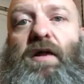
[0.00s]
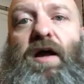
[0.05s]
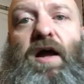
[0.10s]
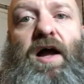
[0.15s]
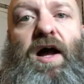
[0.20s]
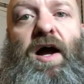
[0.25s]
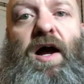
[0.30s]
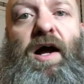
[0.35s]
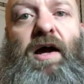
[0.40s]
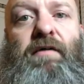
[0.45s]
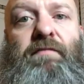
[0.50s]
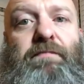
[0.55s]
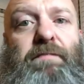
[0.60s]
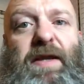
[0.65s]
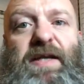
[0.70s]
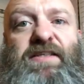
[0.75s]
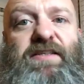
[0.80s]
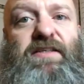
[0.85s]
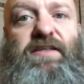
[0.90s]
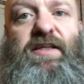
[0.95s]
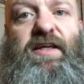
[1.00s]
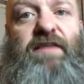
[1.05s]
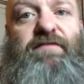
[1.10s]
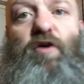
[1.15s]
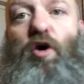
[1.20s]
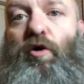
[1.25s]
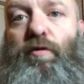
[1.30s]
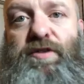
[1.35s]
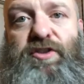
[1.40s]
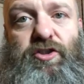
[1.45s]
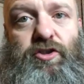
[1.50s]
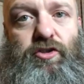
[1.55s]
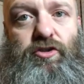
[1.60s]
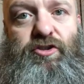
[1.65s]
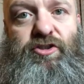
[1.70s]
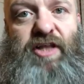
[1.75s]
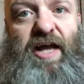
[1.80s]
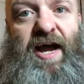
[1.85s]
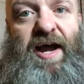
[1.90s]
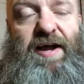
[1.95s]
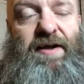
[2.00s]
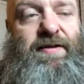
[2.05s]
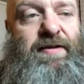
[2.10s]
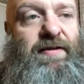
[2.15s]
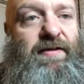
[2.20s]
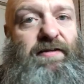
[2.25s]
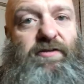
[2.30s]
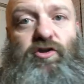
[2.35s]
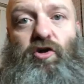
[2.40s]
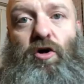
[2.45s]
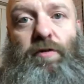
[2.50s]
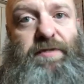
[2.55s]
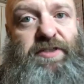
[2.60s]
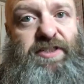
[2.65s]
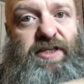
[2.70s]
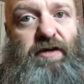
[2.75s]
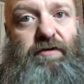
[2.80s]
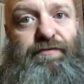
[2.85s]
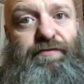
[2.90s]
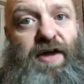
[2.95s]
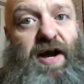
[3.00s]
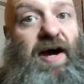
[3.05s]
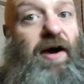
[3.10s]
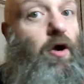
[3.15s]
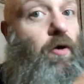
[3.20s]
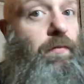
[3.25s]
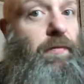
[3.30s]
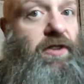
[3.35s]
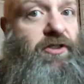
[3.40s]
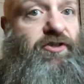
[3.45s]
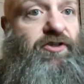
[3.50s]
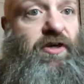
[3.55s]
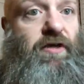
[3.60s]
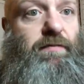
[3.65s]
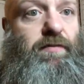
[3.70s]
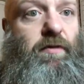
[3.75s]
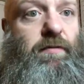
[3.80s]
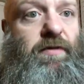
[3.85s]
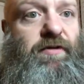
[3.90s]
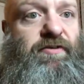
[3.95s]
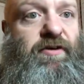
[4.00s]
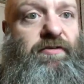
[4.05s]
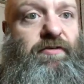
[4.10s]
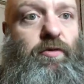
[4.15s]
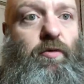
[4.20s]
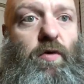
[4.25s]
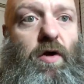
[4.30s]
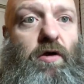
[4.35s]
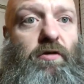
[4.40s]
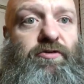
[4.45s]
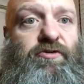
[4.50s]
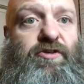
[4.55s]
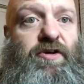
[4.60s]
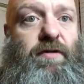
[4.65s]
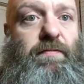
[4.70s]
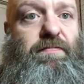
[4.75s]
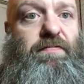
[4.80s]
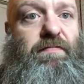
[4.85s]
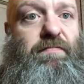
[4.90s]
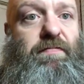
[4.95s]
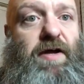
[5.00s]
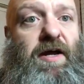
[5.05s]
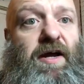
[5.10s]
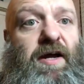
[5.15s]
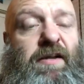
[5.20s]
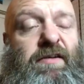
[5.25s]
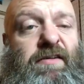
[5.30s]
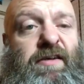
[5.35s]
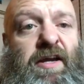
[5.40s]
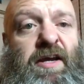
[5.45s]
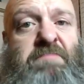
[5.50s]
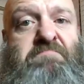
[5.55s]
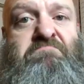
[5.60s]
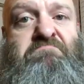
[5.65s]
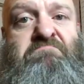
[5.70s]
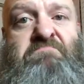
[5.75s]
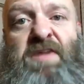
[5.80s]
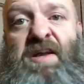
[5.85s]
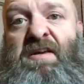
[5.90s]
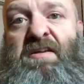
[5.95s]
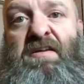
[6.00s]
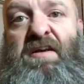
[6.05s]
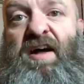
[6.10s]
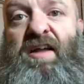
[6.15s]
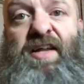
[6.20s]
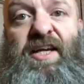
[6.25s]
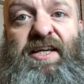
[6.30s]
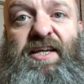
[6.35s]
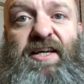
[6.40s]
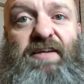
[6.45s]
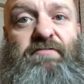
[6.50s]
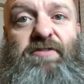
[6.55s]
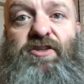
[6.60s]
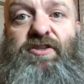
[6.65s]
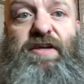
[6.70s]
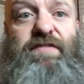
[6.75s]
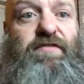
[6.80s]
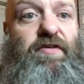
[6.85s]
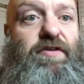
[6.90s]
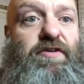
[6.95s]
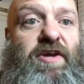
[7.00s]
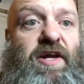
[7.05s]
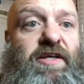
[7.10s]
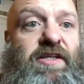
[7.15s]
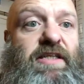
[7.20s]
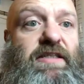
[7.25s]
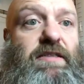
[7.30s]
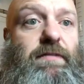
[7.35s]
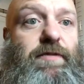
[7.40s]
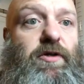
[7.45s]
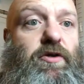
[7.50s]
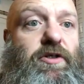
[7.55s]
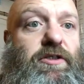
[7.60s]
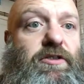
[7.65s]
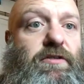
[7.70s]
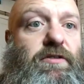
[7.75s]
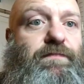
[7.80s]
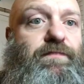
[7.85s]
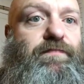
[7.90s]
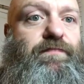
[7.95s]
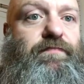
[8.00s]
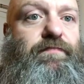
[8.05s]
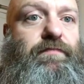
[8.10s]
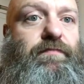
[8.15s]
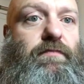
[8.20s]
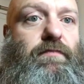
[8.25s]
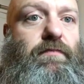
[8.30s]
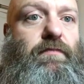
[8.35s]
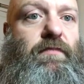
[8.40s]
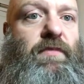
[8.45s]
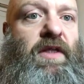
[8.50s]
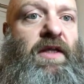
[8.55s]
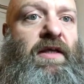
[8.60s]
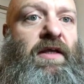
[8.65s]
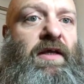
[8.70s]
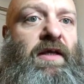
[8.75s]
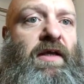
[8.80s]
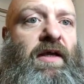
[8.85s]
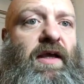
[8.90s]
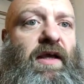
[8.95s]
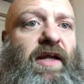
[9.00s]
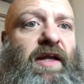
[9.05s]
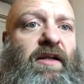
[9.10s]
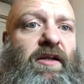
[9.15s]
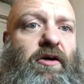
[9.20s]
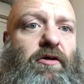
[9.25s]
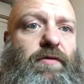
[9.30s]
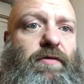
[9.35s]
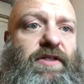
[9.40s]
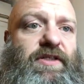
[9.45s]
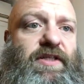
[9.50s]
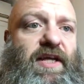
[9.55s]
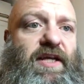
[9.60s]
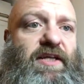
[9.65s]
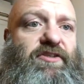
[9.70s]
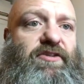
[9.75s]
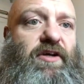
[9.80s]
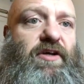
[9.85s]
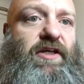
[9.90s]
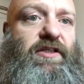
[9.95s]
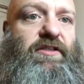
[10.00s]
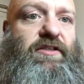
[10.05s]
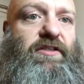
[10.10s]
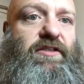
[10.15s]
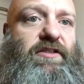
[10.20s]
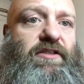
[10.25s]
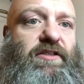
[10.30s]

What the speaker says: I've always used that, taught myself that on my trip, on my round the world trip, and I like it. Does everything I need, to be honest. Any luck with the test rides?